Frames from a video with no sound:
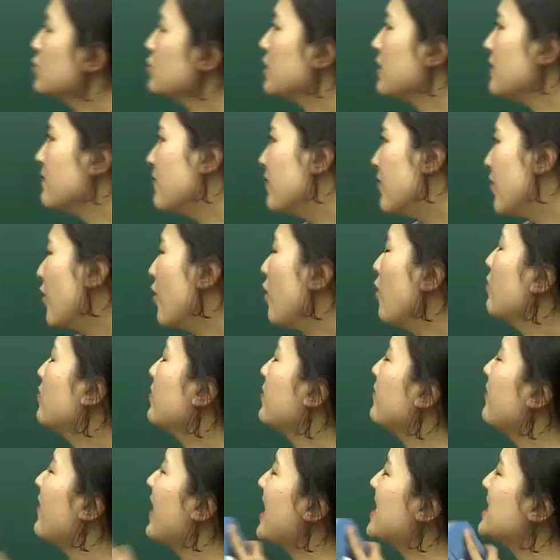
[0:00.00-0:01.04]
involve
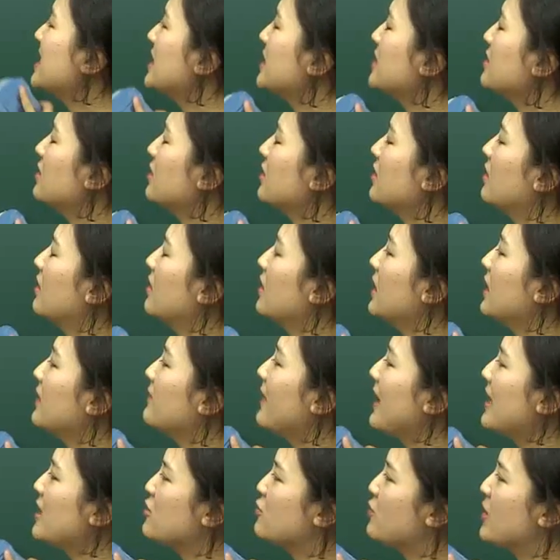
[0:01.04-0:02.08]

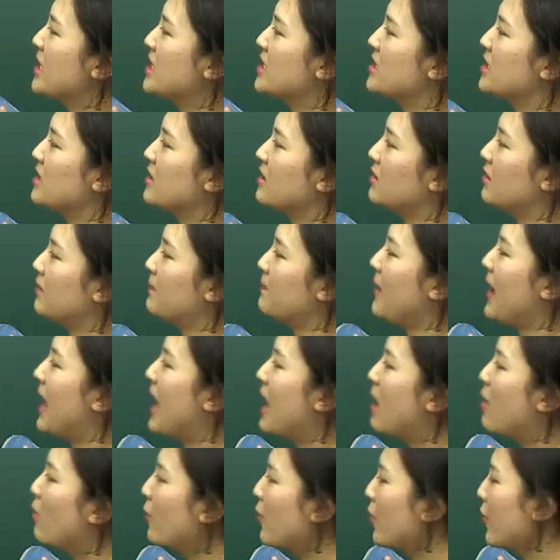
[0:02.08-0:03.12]
evaluating the
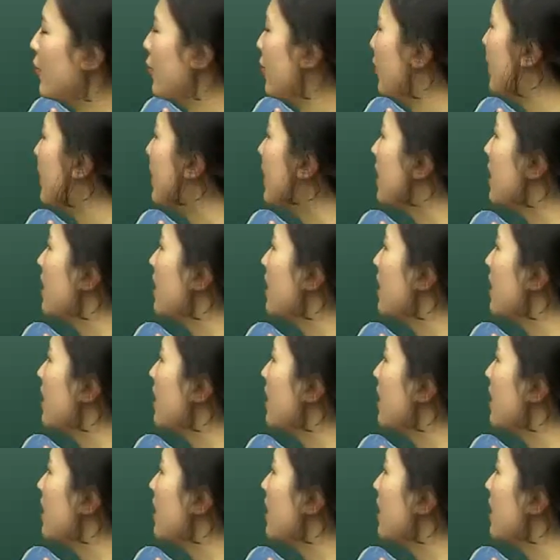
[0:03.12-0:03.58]
power,